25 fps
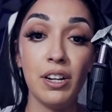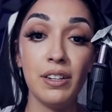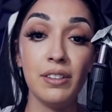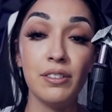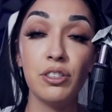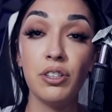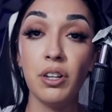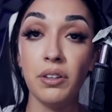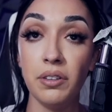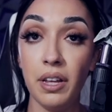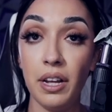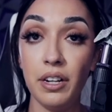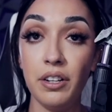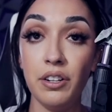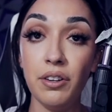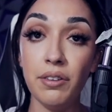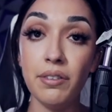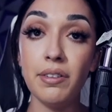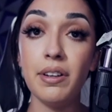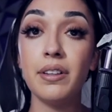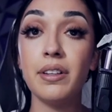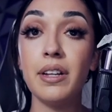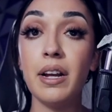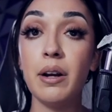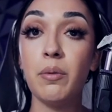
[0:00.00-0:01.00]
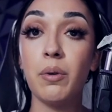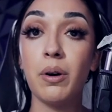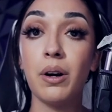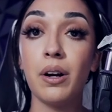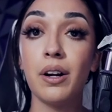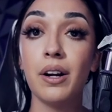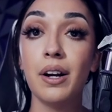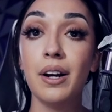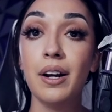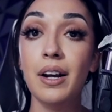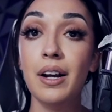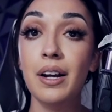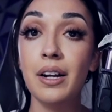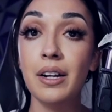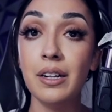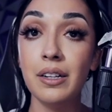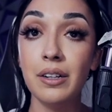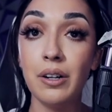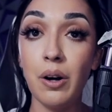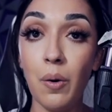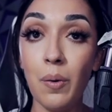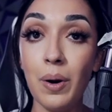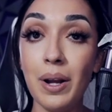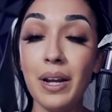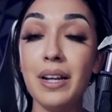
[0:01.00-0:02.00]
So they knew that they were
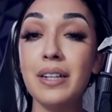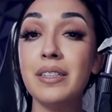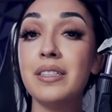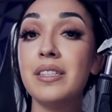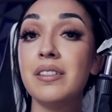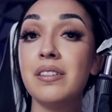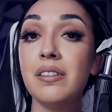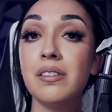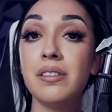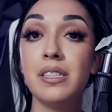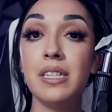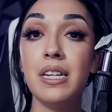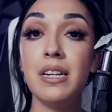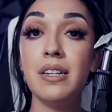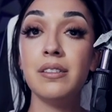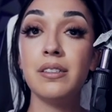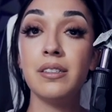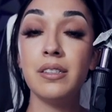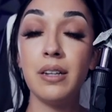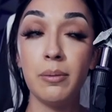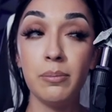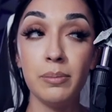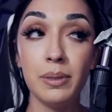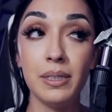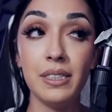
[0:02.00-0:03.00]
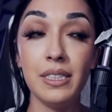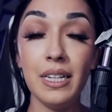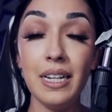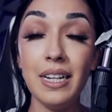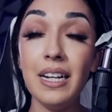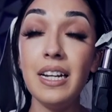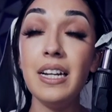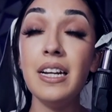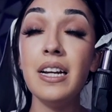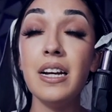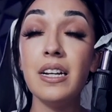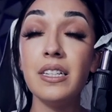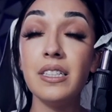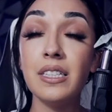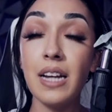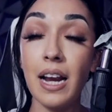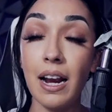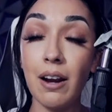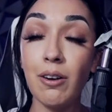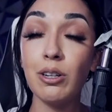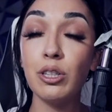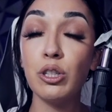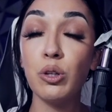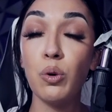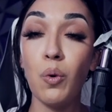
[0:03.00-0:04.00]
going into some seedy
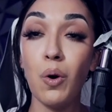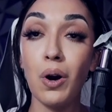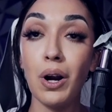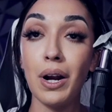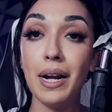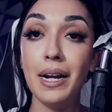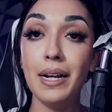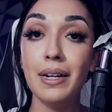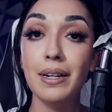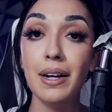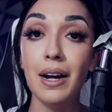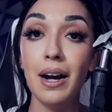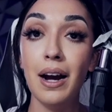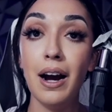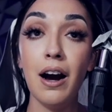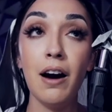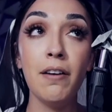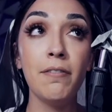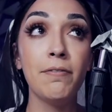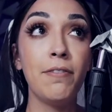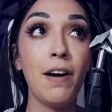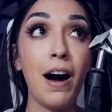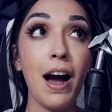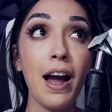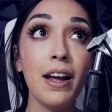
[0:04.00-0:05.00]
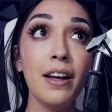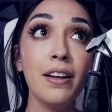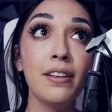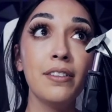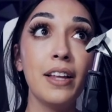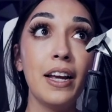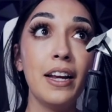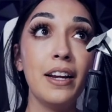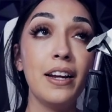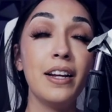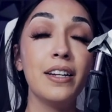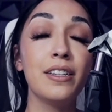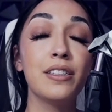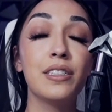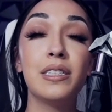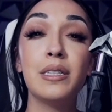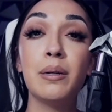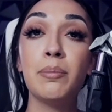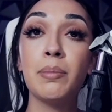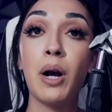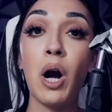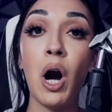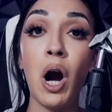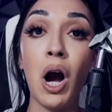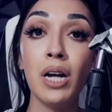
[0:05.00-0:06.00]
territory of violating
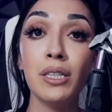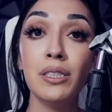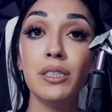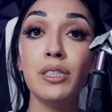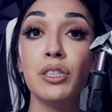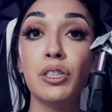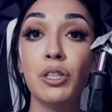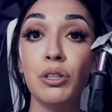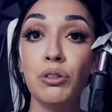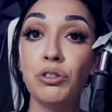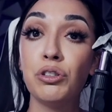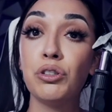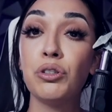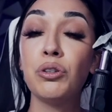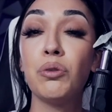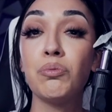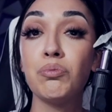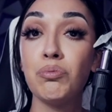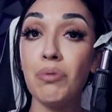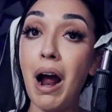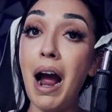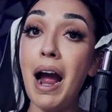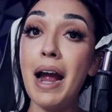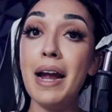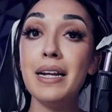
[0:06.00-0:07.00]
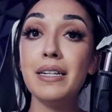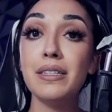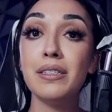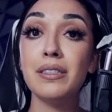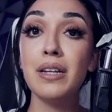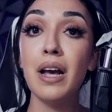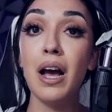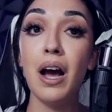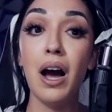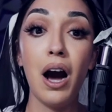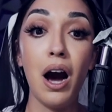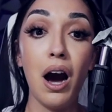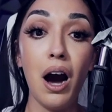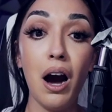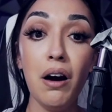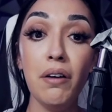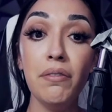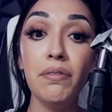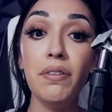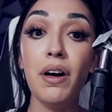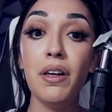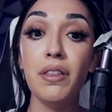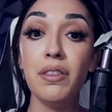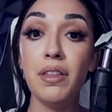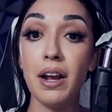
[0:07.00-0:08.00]
some constitutional rights
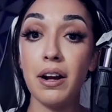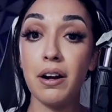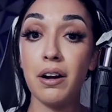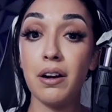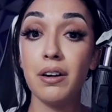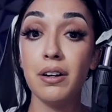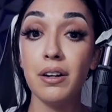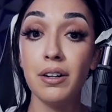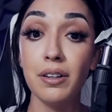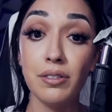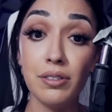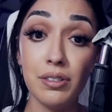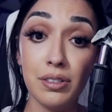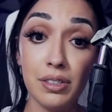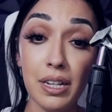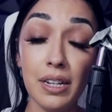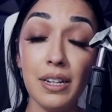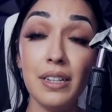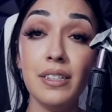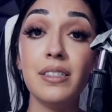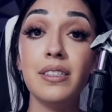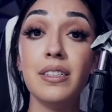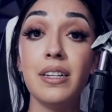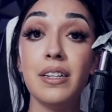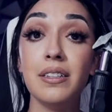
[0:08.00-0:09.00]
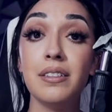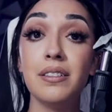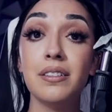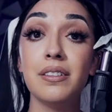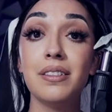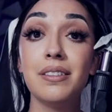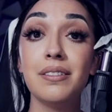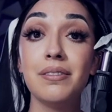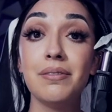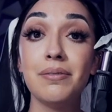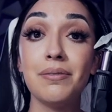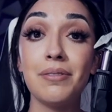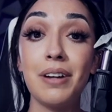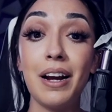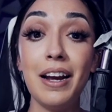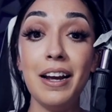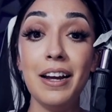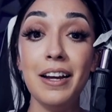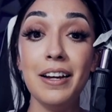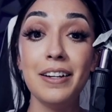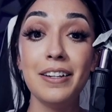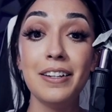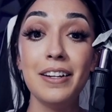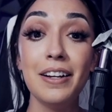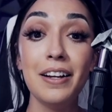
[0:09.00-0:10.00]
of their citizens,
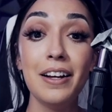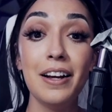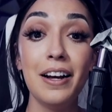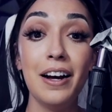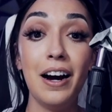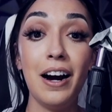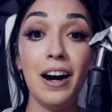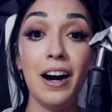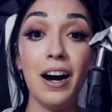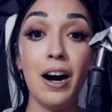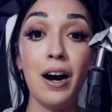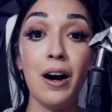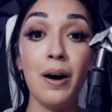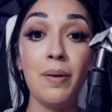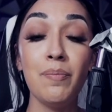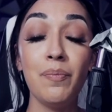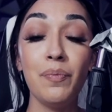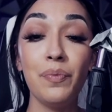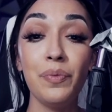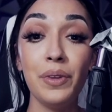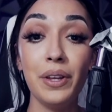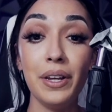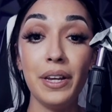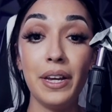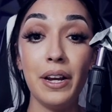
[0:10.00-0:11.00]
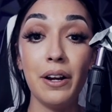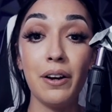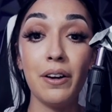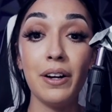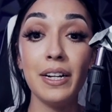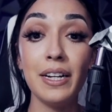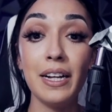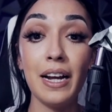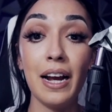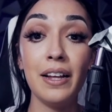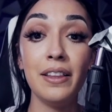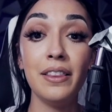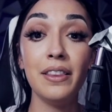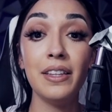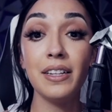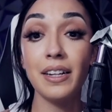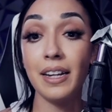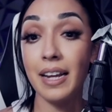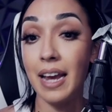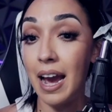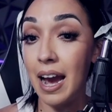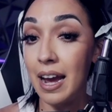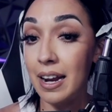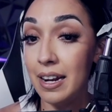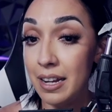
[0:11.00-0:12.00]
right? Here again, the
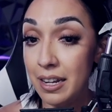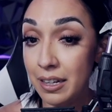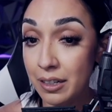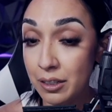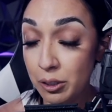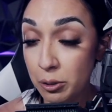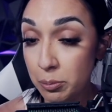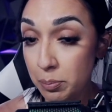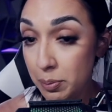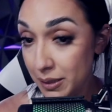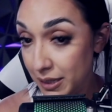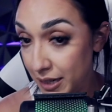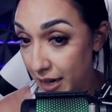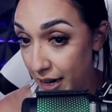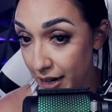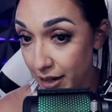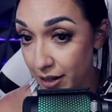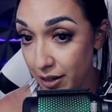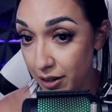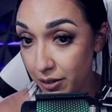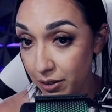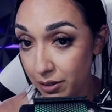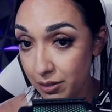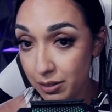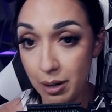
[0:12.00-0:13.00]
cat igloo potato.